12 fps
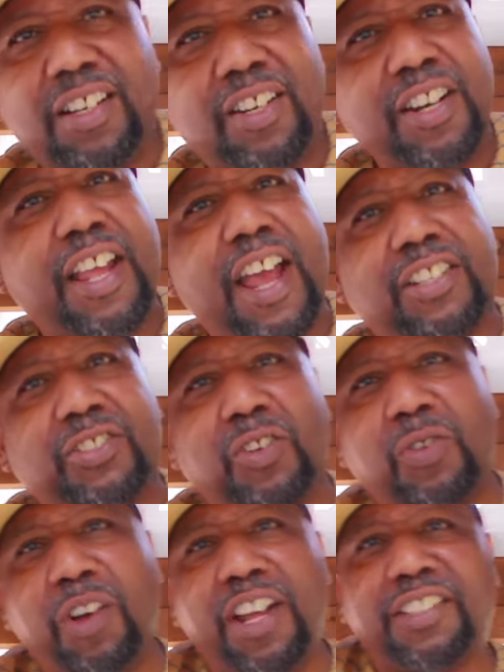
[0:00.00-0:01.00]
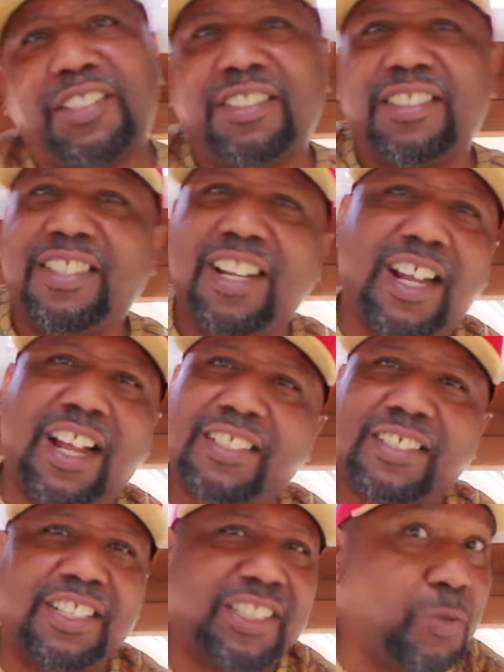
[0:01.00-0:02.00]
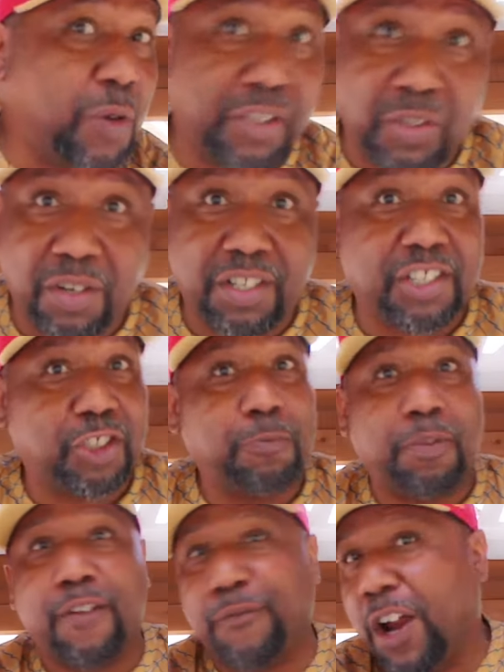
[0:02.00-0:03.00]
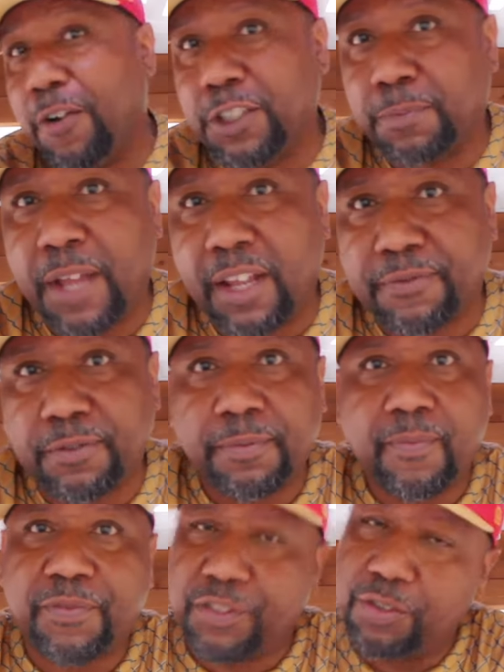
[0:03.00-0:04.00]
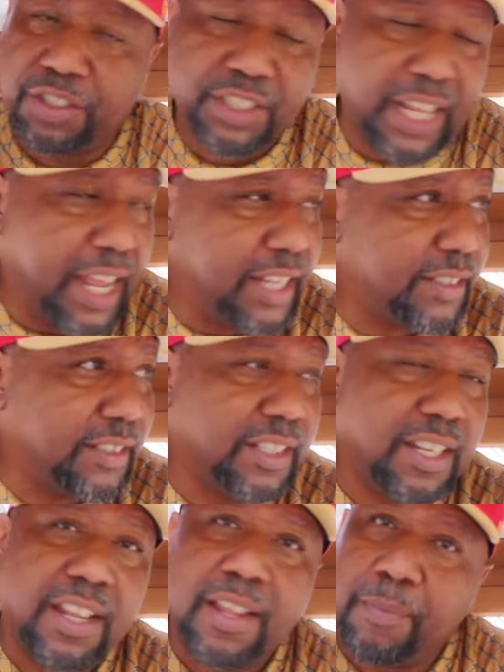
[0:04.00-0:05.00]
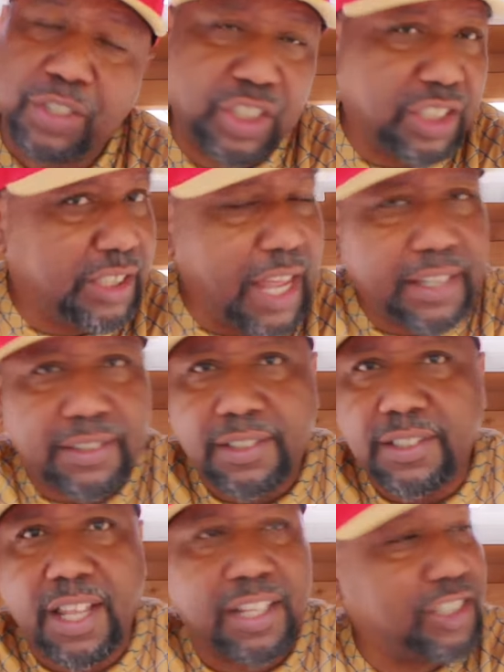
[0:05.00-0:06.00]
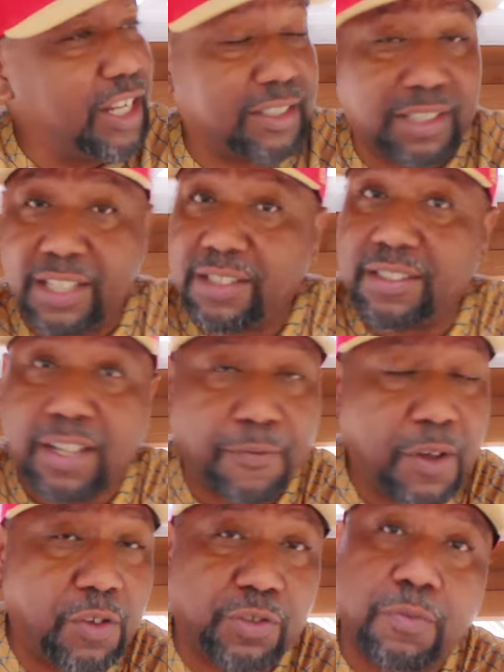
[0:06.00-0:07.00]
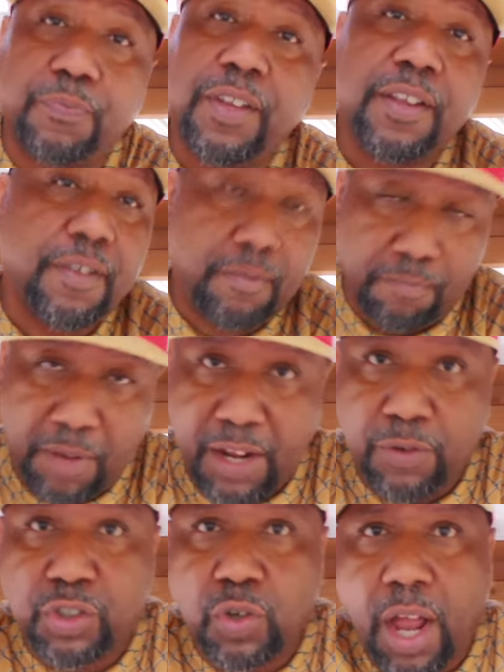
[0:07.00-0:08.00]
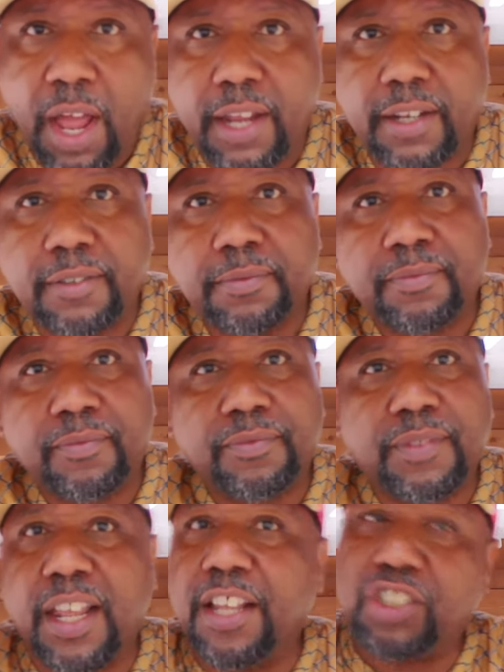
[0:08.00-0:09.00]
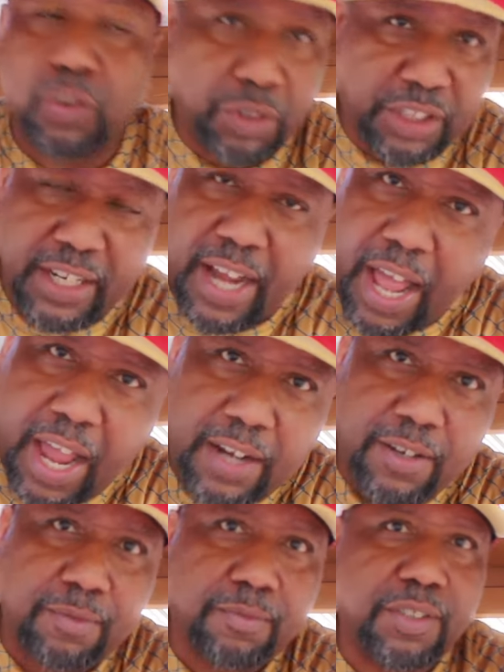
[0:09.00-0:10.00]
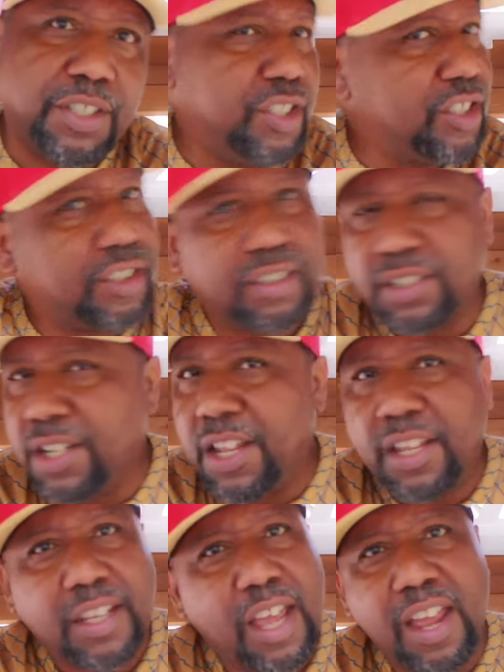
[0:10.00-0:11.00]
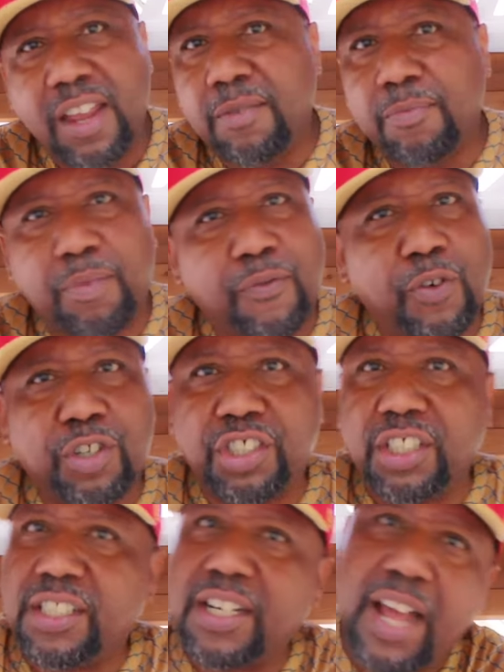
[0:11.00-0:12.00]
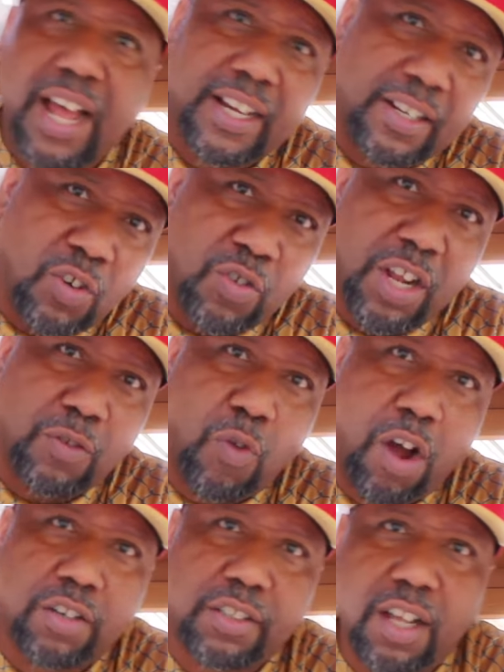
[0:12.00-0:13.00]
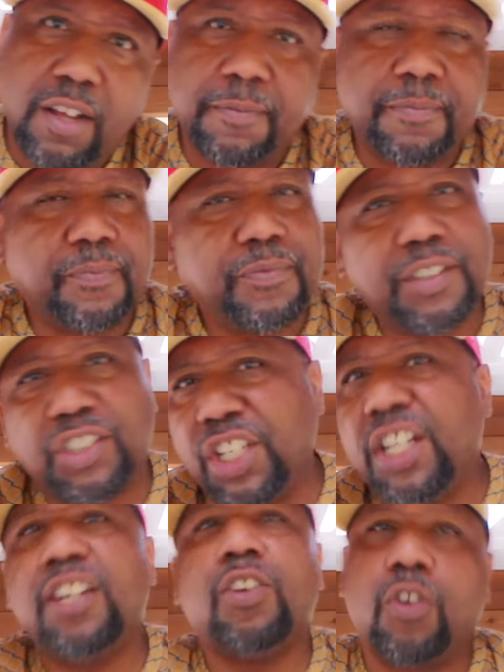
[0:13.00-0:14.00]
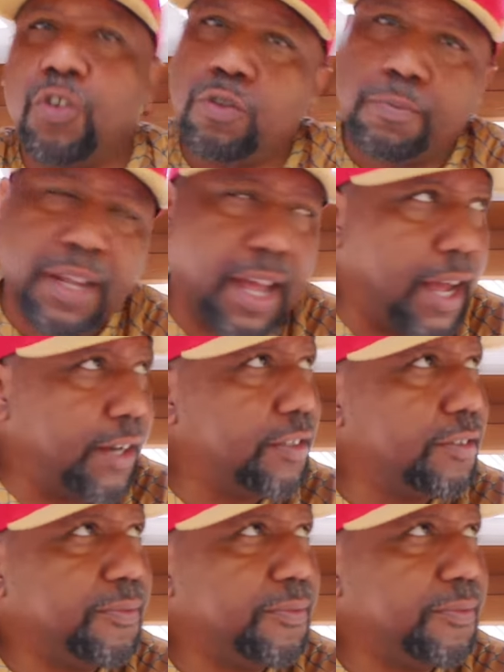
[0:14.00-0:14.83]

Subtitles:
Then you ask no questions, nothing. Like I said, she wasn't doing nothing. She was being very respectful. She was just dancing. And she's sexy. And she had sexy stuff on. So men were trying. And she was denying him. He just came before she could deny the dude that walked up. And she didn't know the dude was behind him.